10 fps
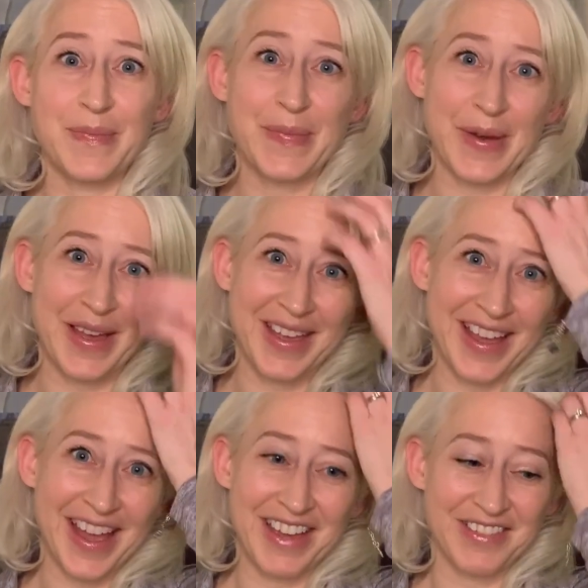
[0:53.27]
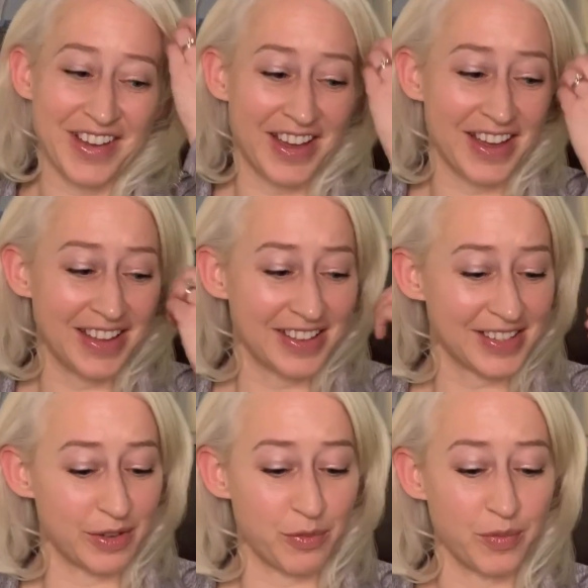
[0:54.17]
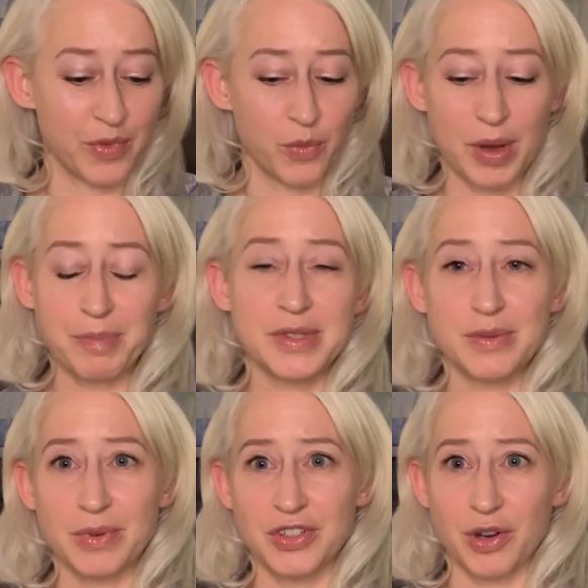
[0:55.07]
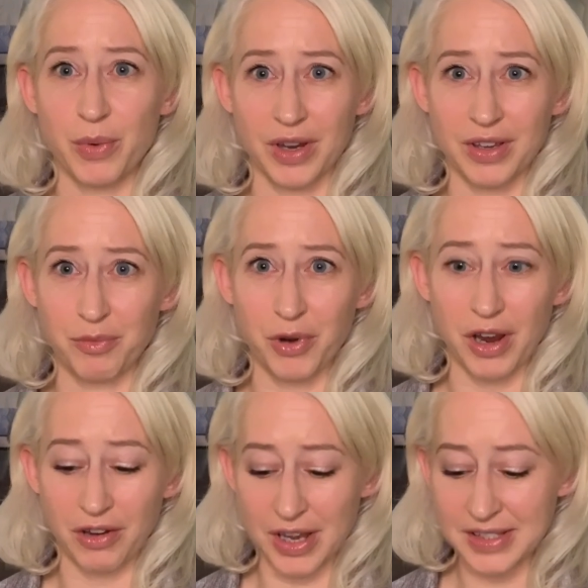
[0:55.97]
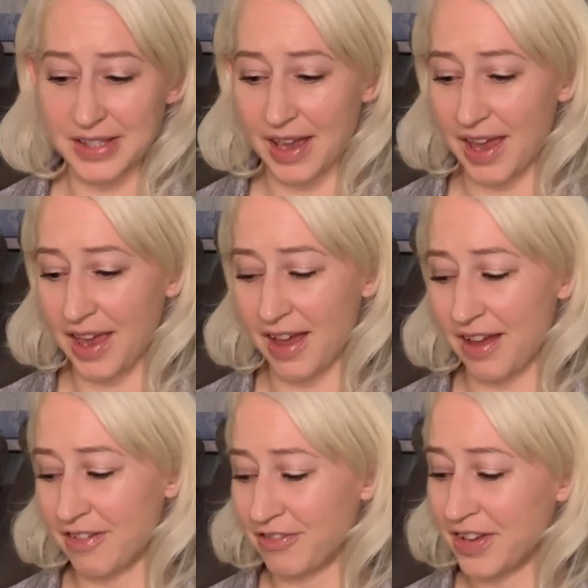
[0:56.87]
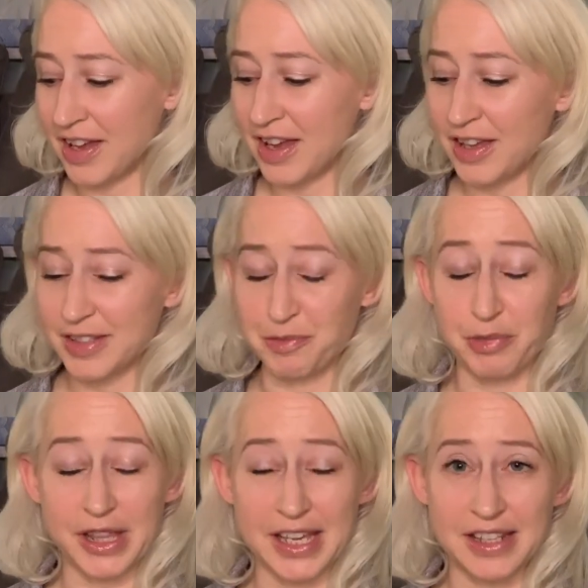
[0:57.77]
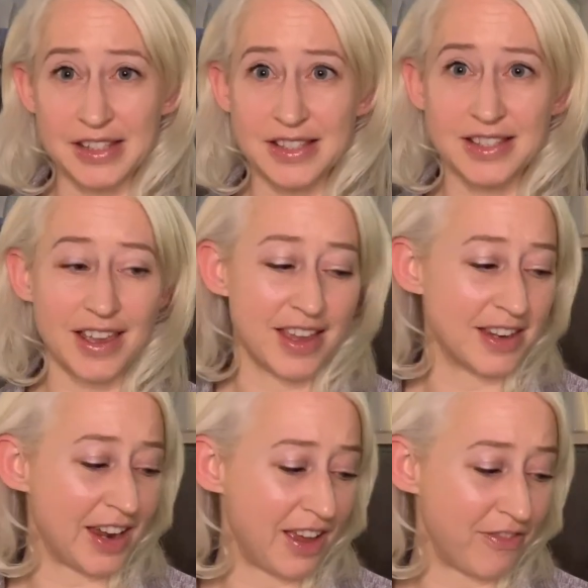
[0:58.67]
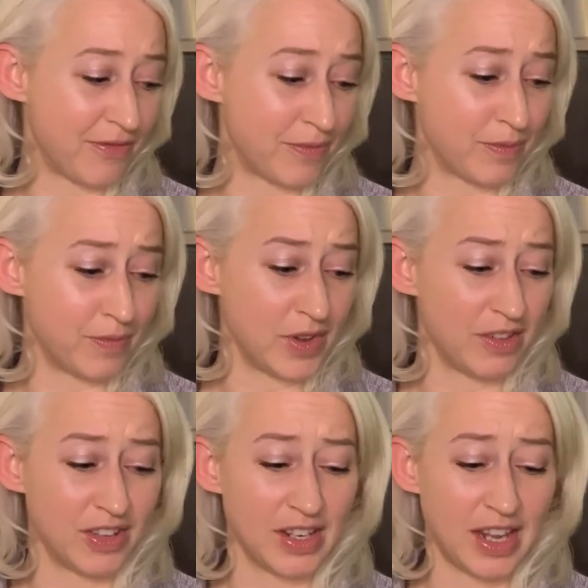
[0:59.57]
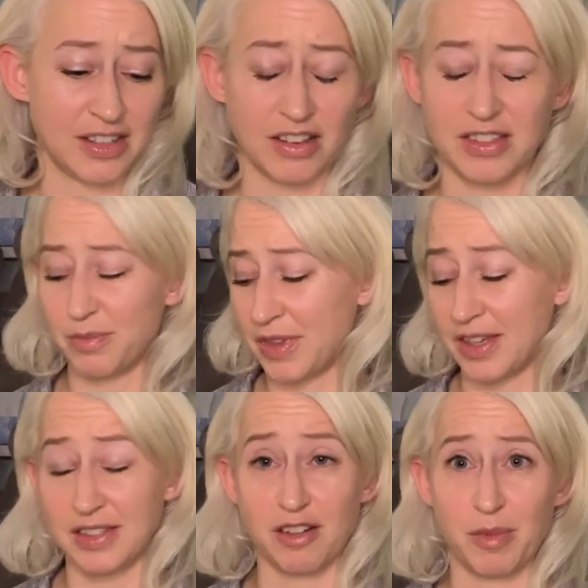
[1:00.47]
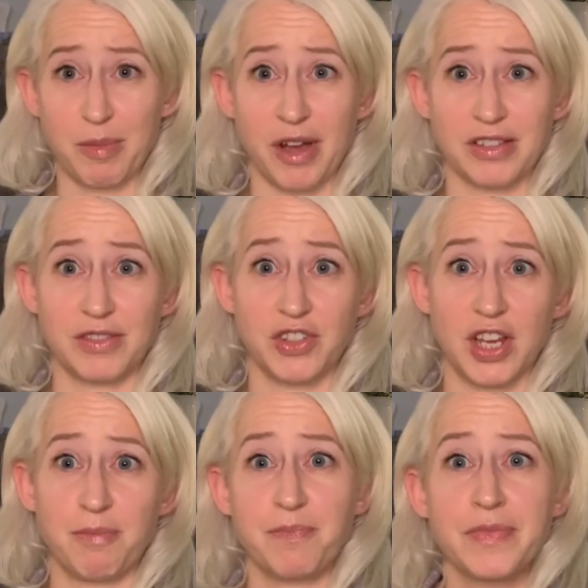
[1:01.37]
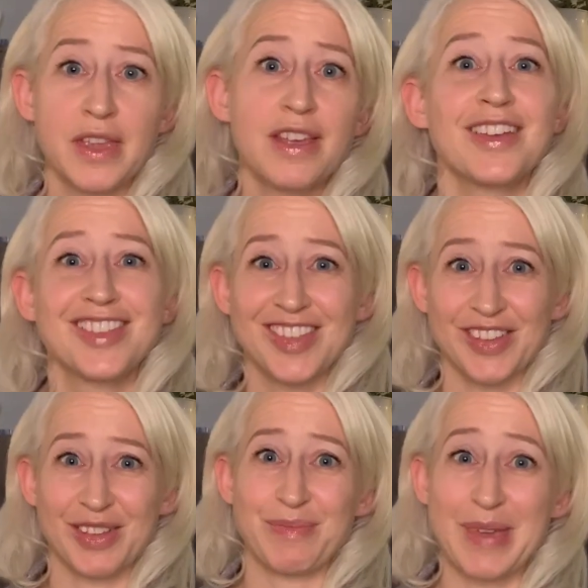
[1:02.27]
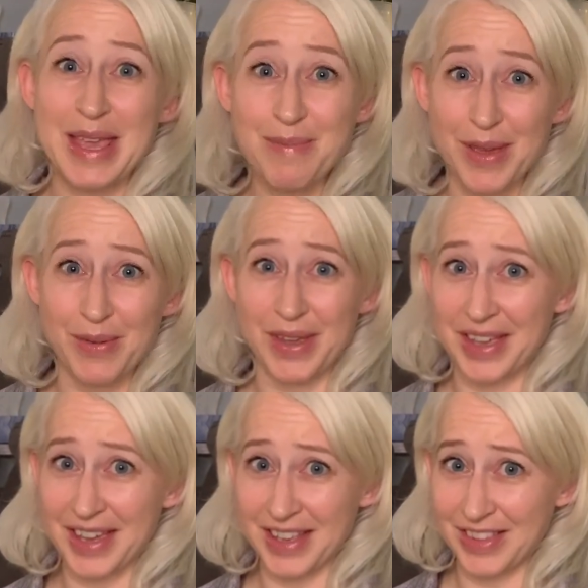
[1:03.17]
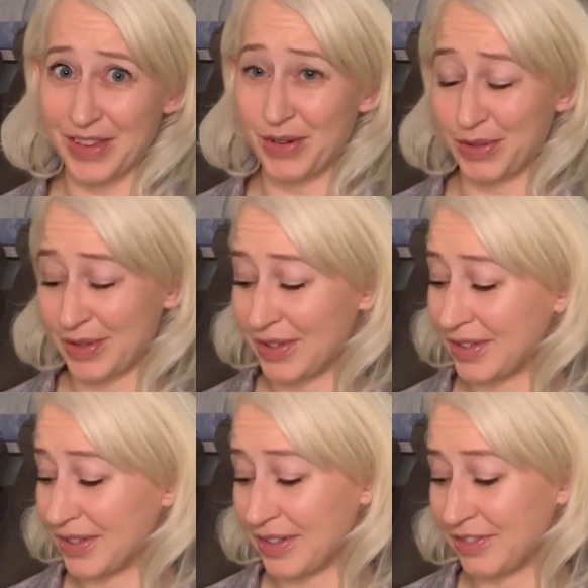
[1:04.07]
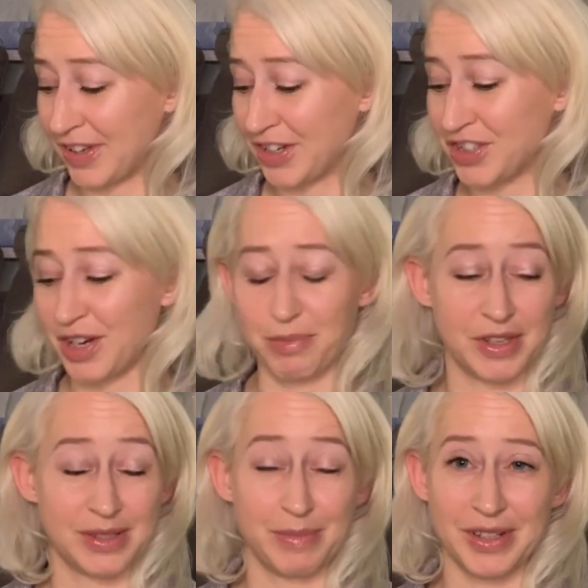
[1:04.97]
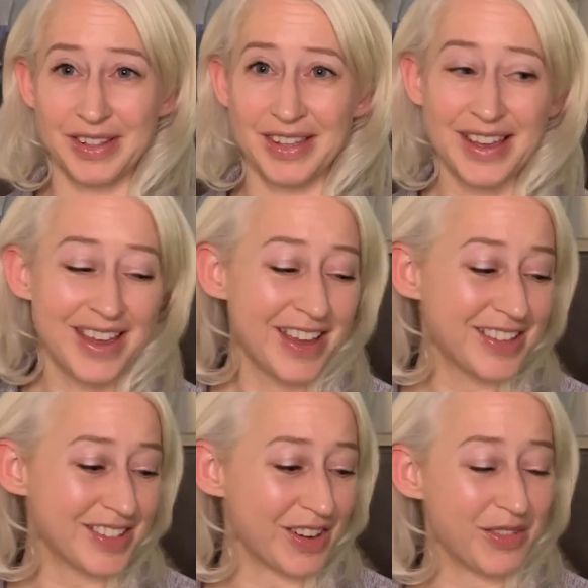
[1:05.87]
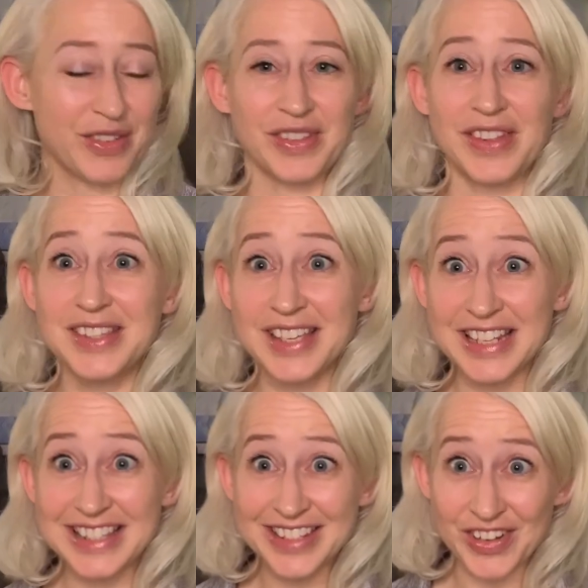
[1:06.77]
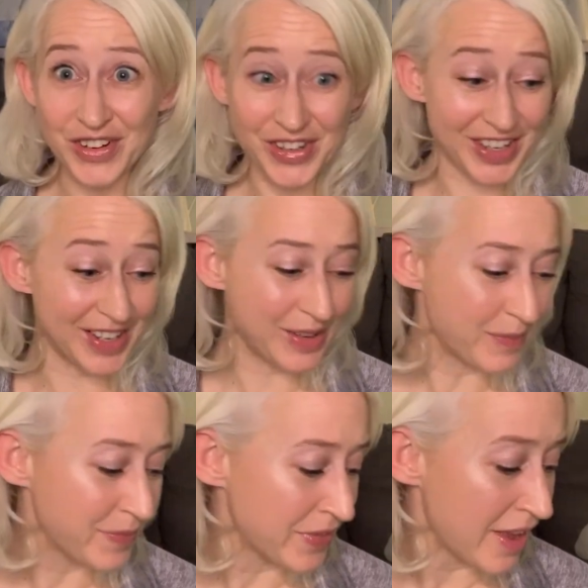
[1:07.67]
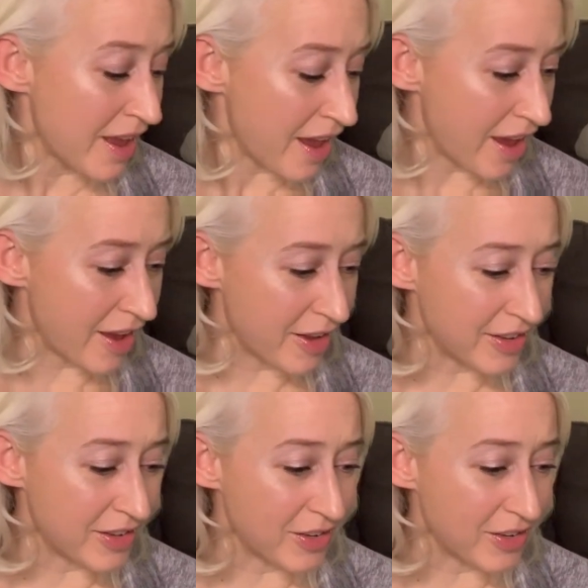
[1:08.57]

But I've got some whips, which are work in progress. I have some plans and I even like dug things out of my box of shame so that maybe we can get those finished up this month. So let's get started. Uh,